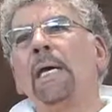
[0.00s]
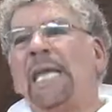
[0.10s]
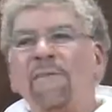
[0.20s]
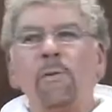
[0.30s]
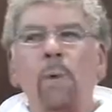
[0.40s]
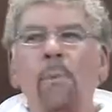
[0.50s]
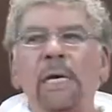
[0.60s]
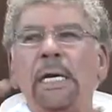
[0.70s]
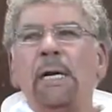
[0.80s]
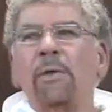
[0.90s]
Even when
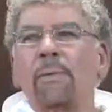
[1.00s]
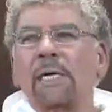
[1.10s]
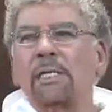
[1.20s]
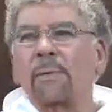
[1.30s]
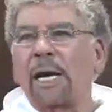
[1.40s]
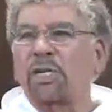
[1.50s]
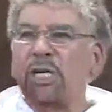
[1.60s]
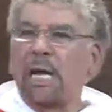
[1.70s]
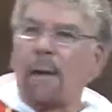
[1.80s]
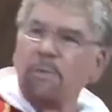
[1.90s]
we hear in the resurrection
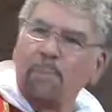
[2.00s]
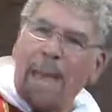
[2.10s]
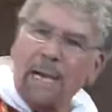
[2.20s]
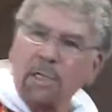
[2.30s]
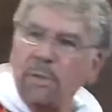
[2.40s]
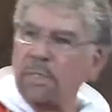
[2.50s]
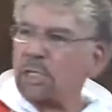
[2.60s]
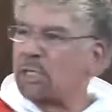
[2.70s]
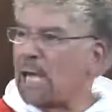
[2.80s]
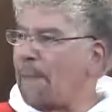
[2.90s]
he comes back to his
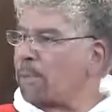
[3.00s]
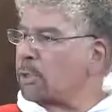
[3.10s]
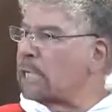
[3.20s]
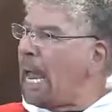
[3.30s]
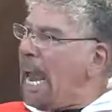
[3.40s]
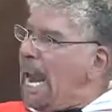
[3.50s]
disciples,